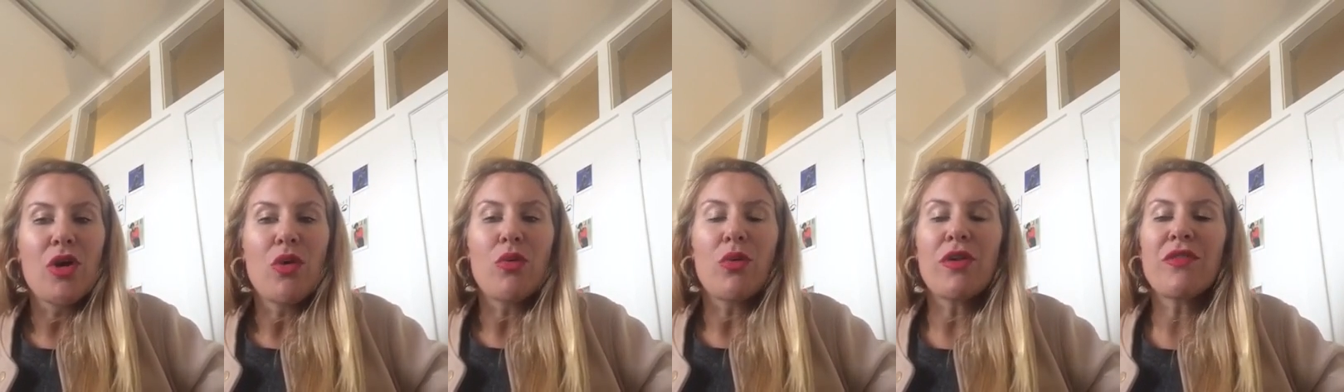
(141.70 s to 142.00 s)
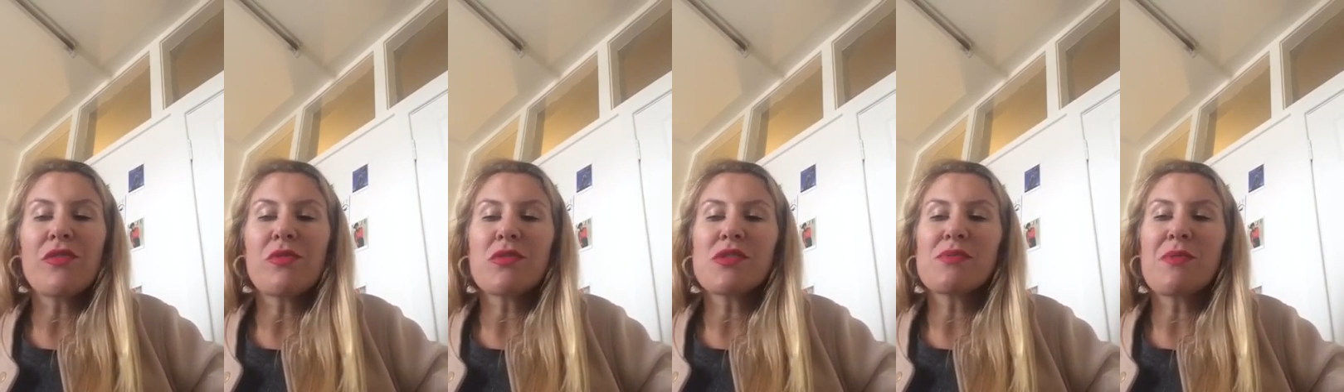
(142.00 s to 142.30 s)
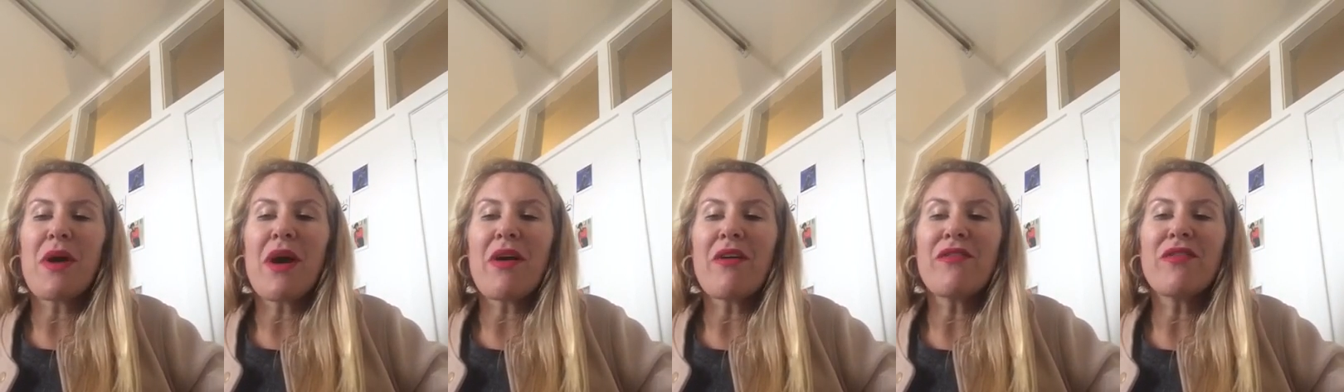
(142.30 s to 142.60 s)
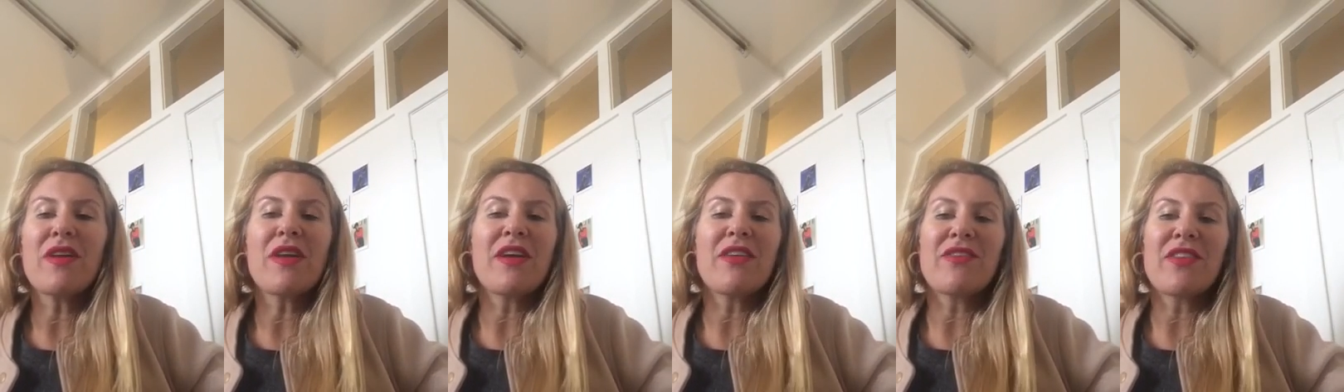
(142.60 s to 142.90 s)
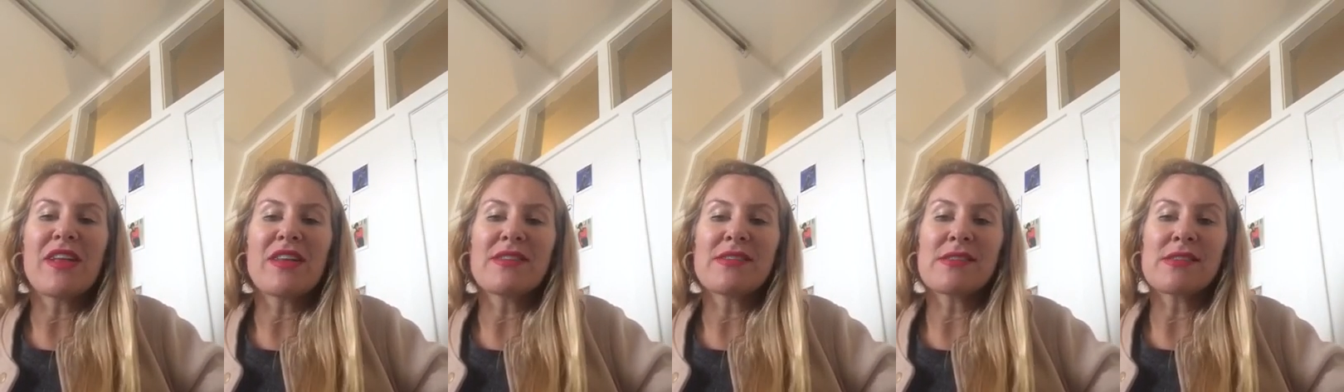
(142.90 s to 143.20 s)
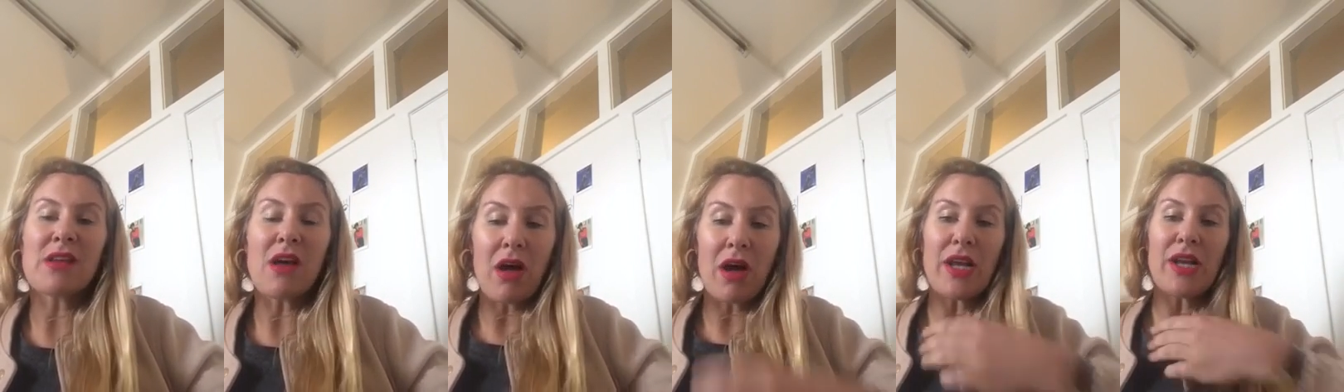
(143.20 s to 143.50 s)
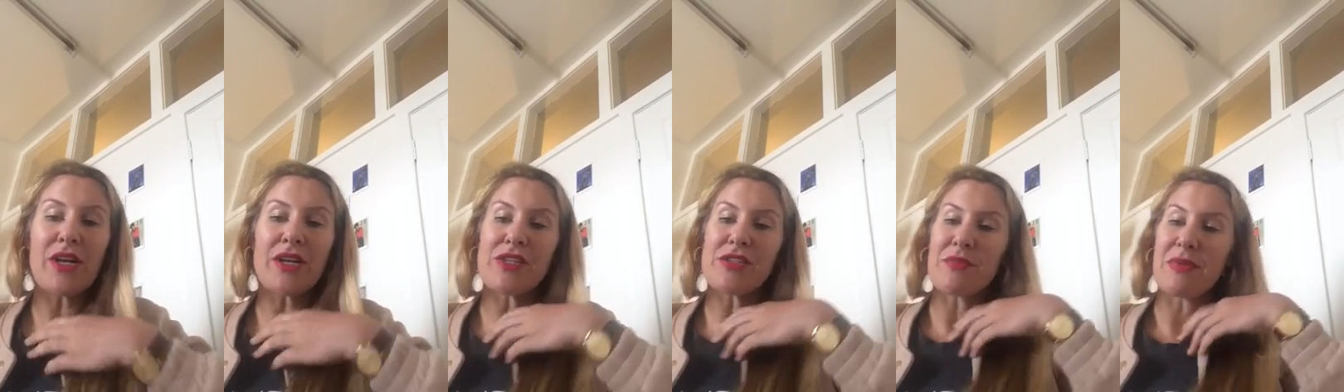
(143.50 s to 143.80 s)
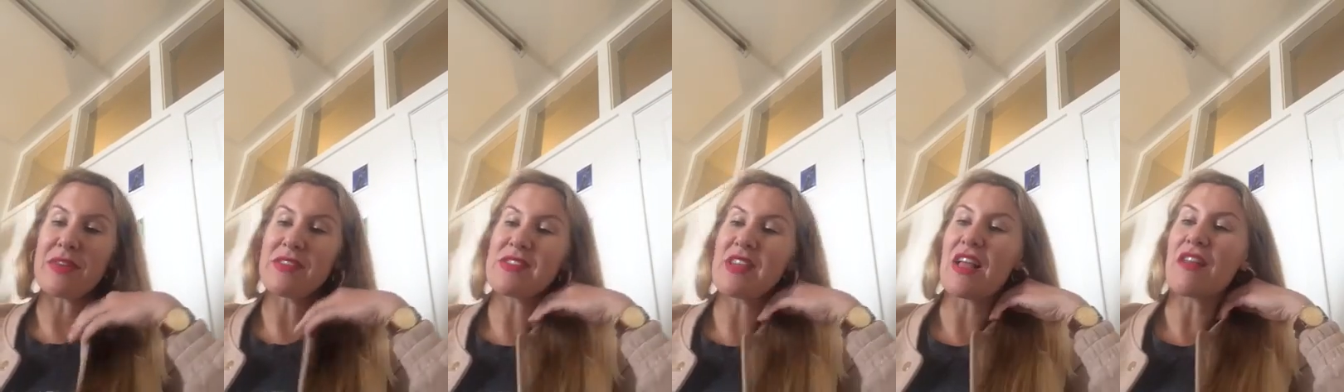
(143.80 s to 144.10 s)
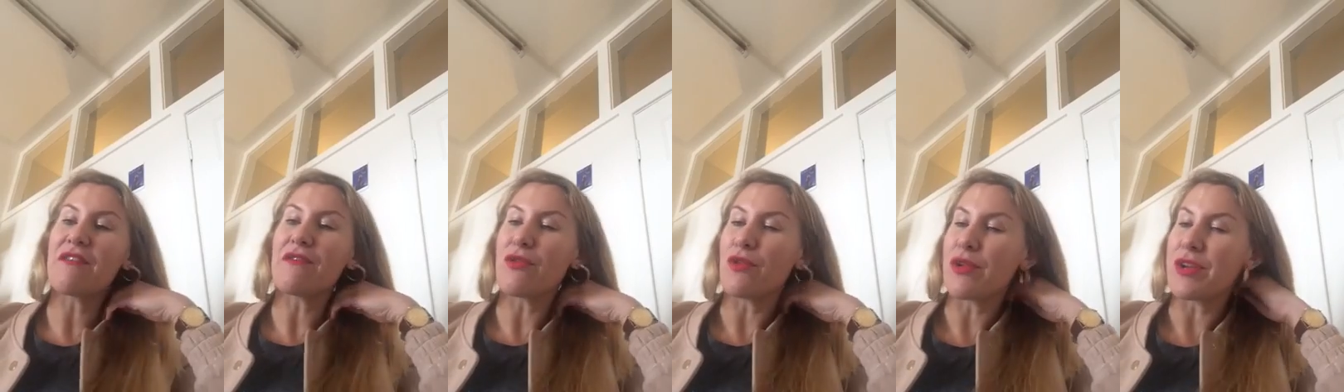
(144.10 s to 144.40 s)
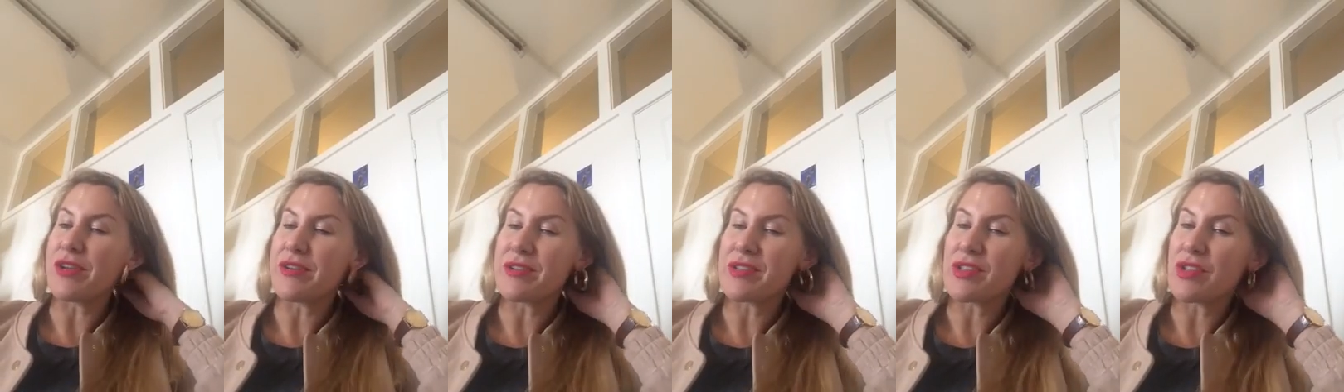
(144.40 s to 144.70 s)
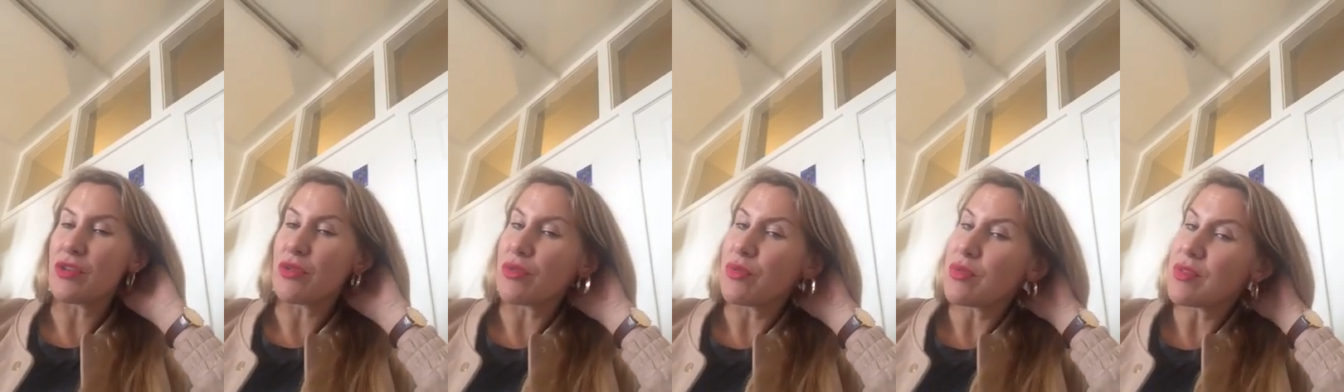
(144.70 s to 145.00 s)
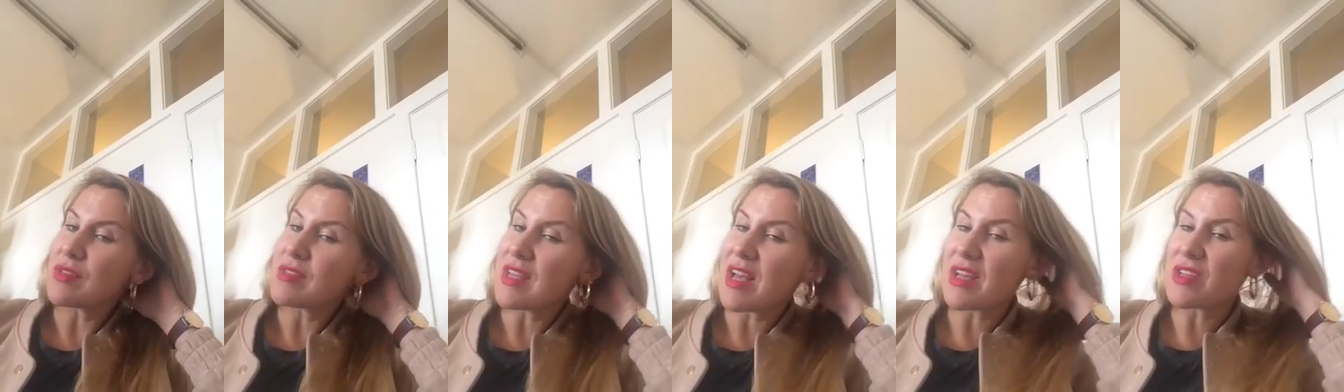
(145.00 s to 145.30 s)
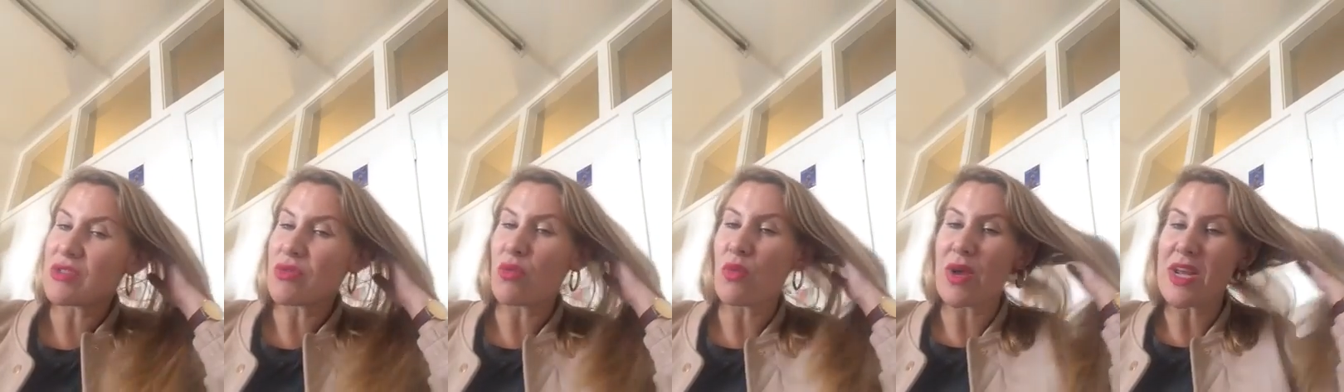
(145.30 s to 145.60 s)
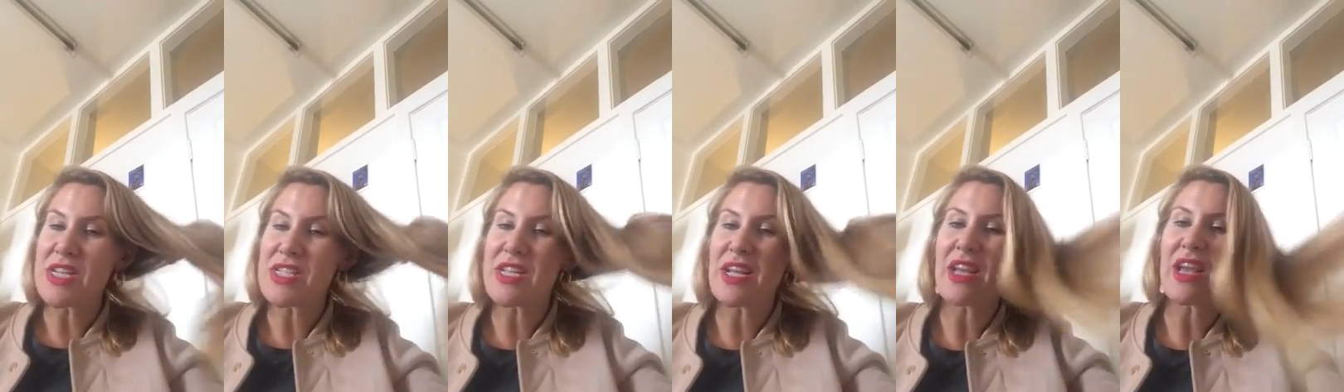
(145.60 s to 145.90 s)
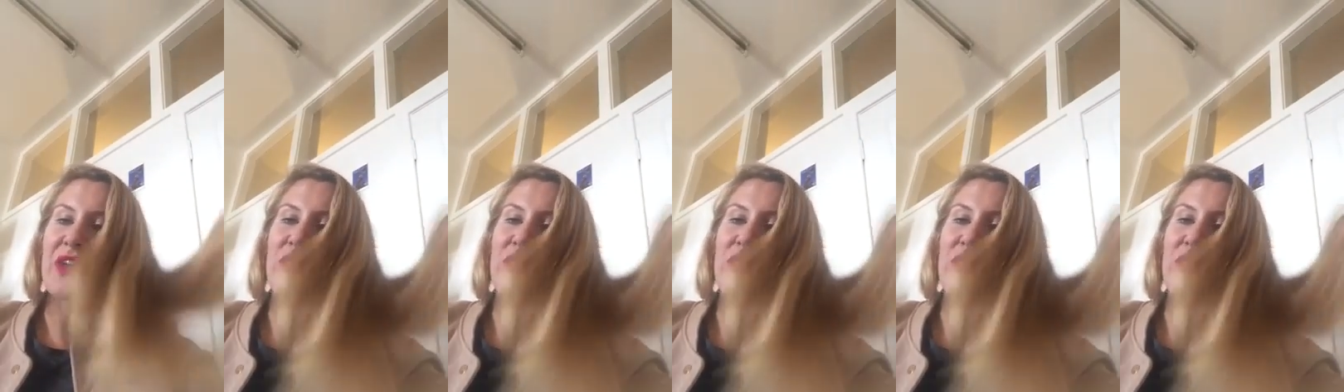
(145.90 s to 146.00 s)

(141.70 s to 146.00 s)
One of the most powerful life lessons I learned myself 4 years ago was that waiting